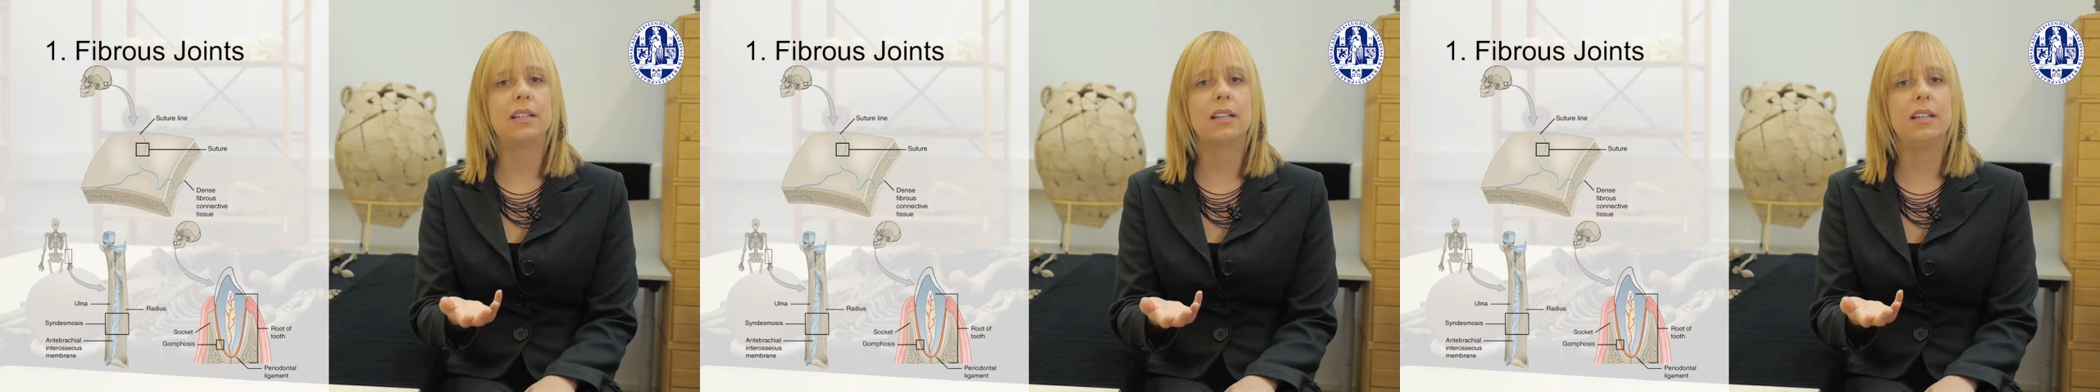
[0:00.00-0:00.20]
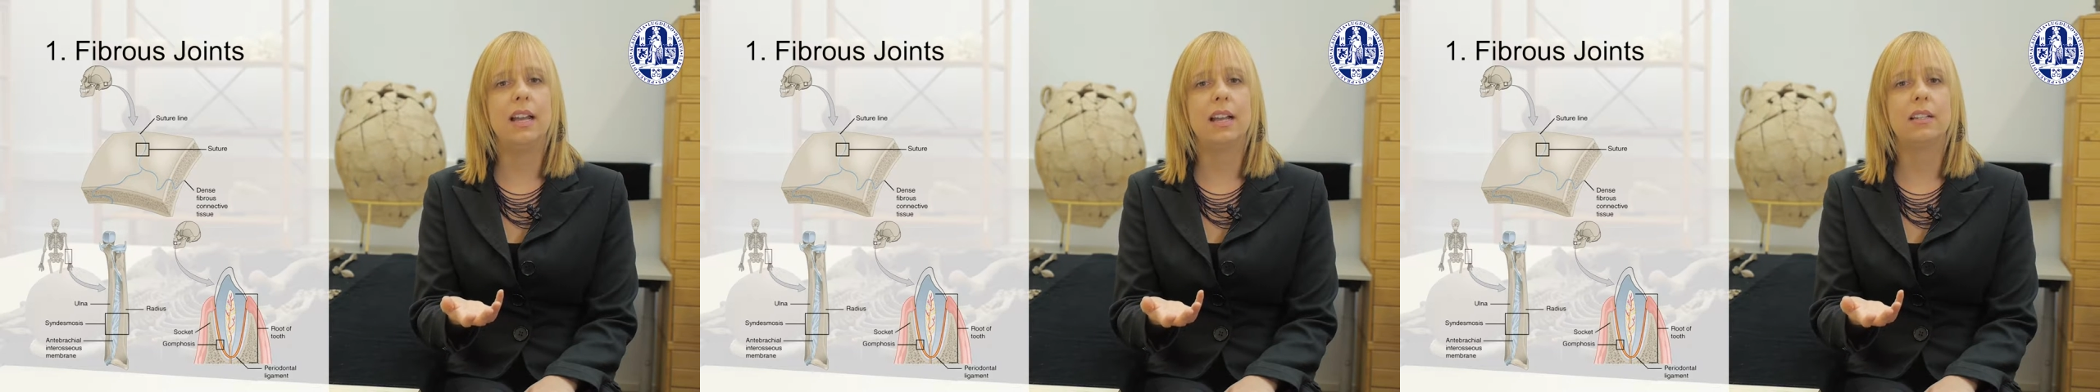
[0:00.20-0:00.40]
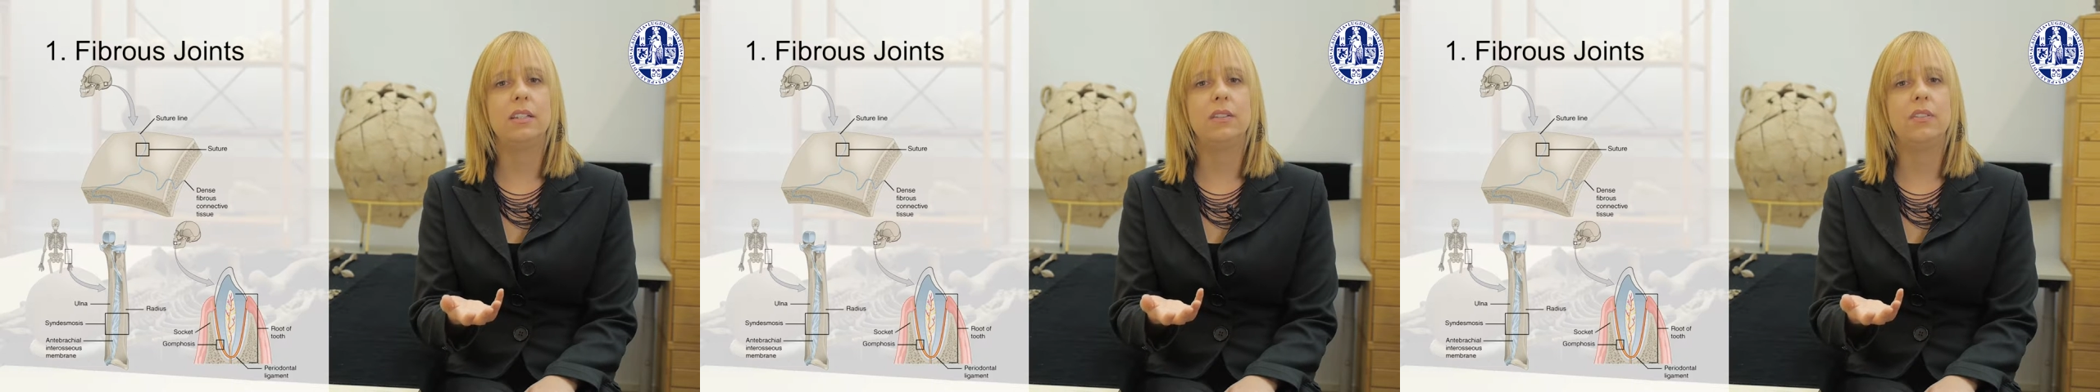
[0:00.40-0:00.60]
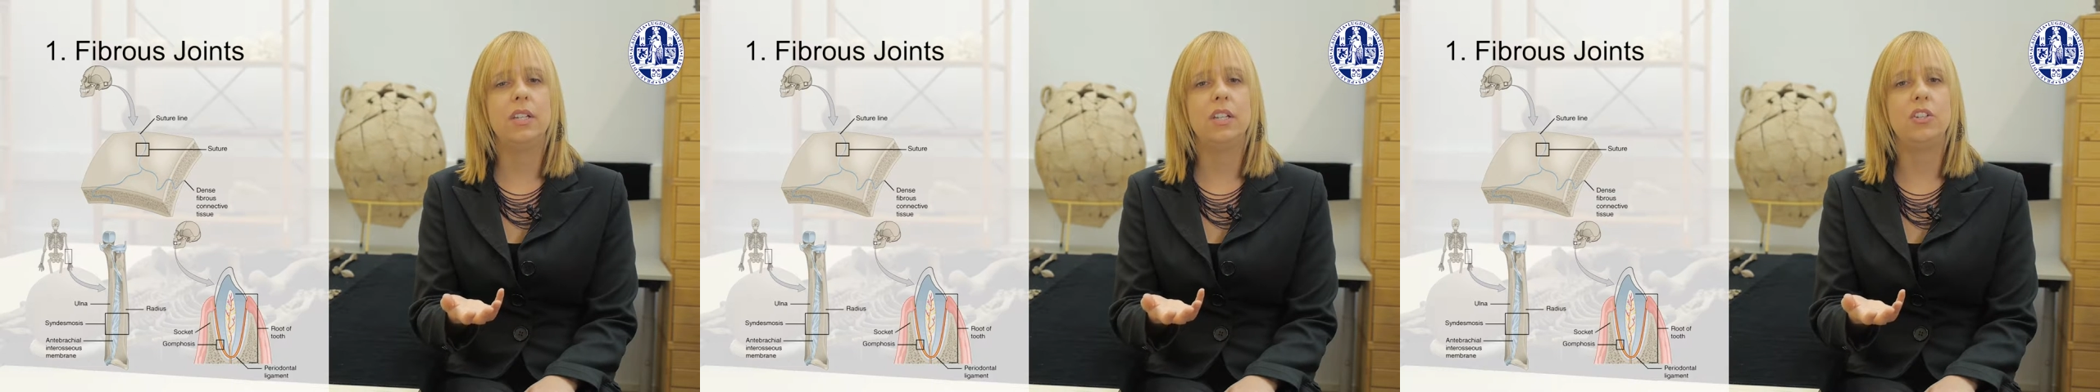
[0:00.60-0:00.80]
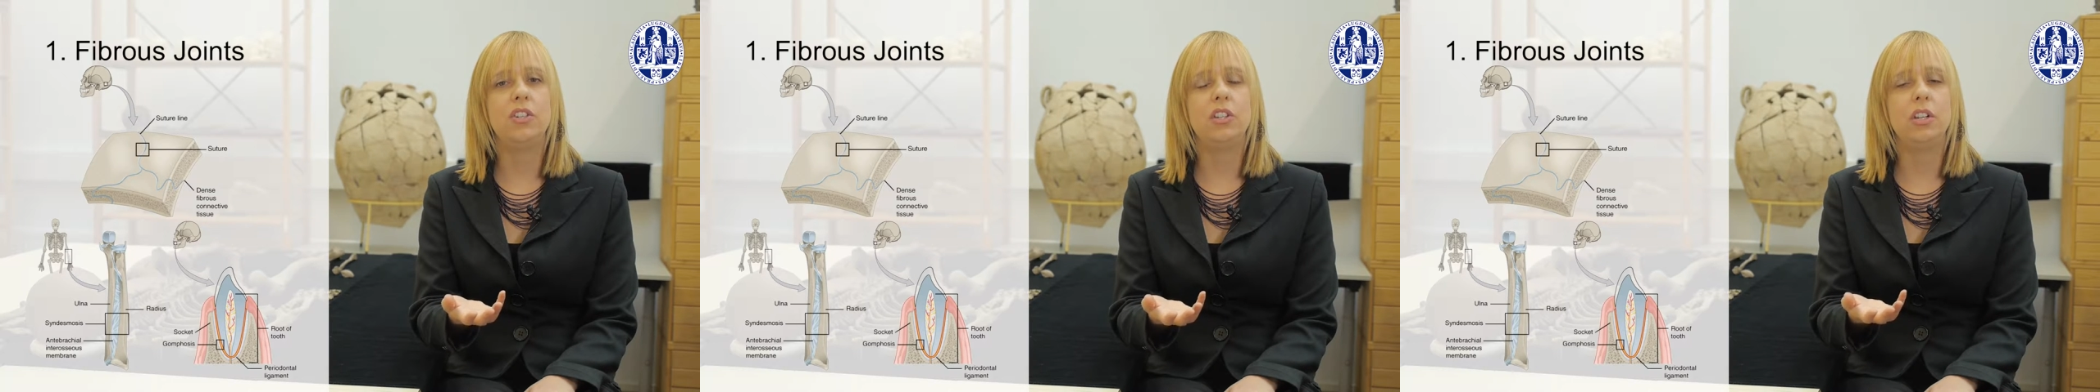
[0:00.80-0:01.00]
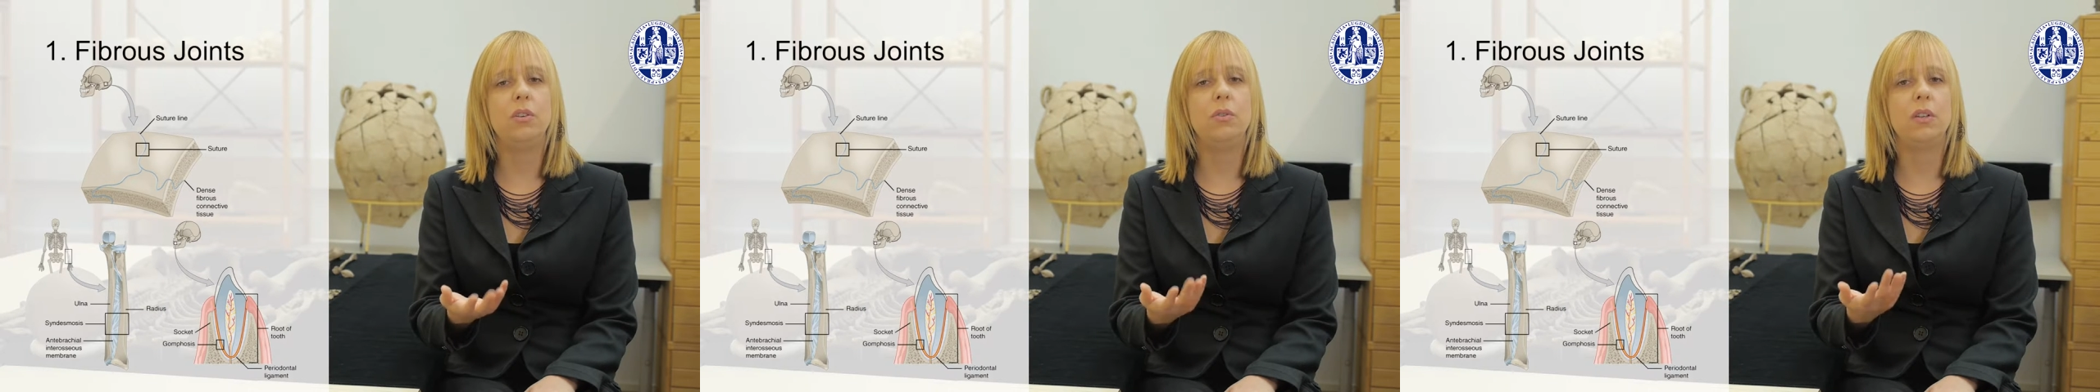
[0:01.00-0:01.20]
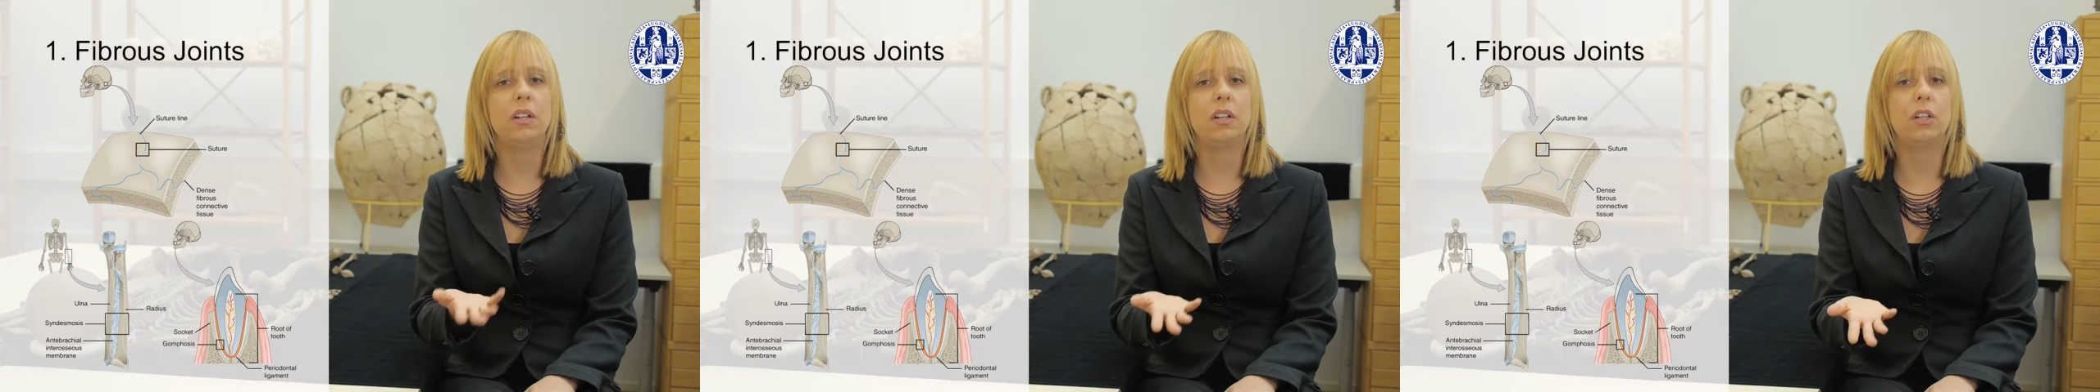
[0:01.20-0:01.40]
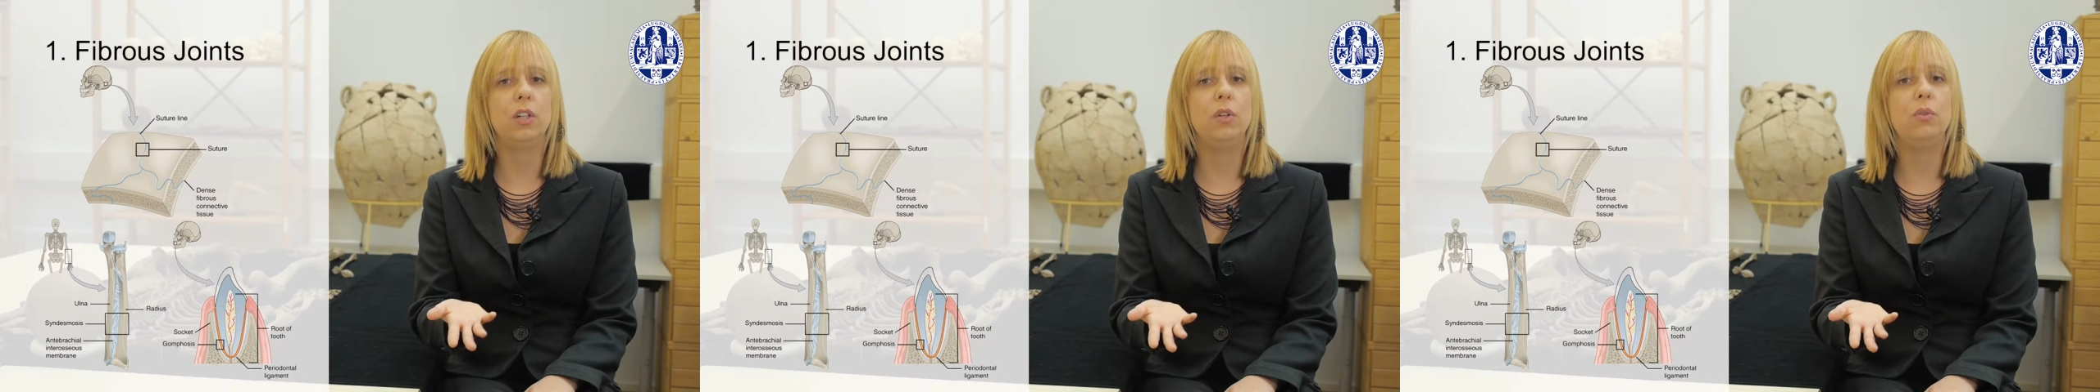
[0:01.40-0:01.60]
connective tissue and
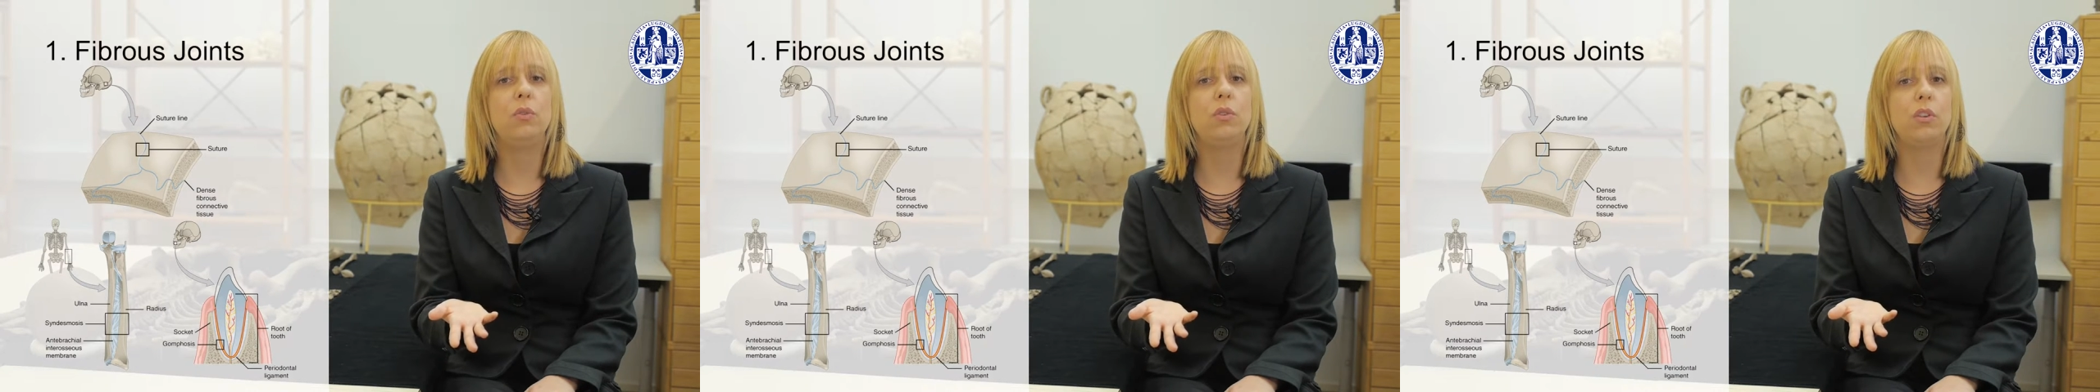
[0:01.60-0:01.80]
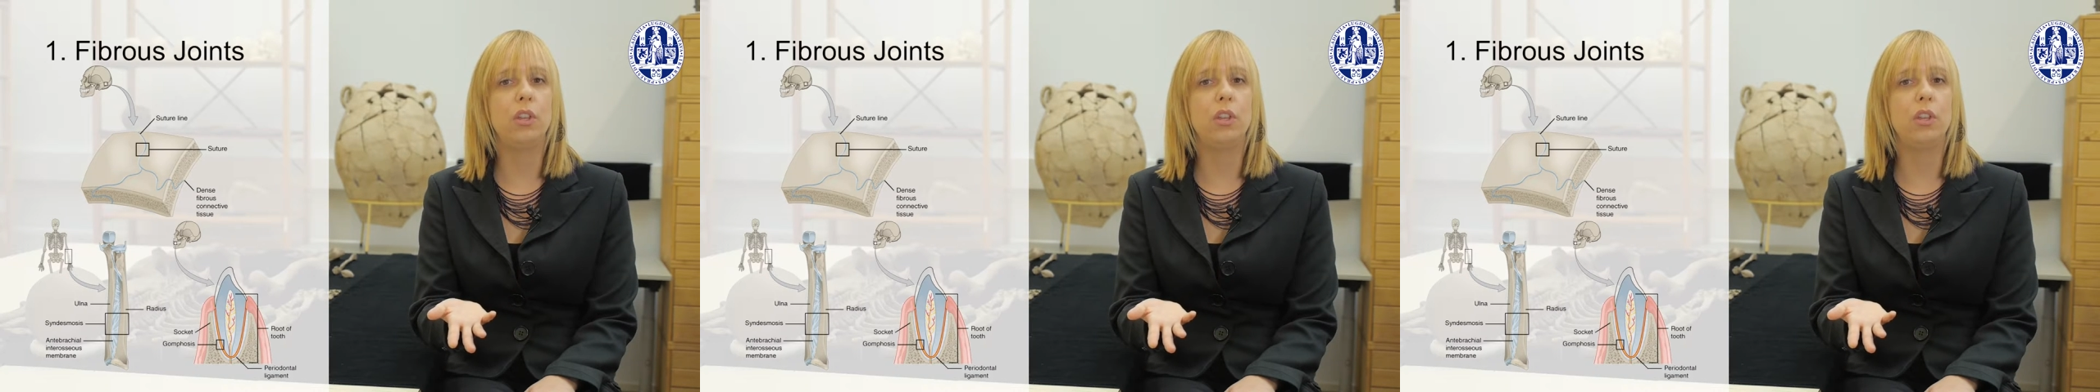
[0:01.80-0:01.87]
include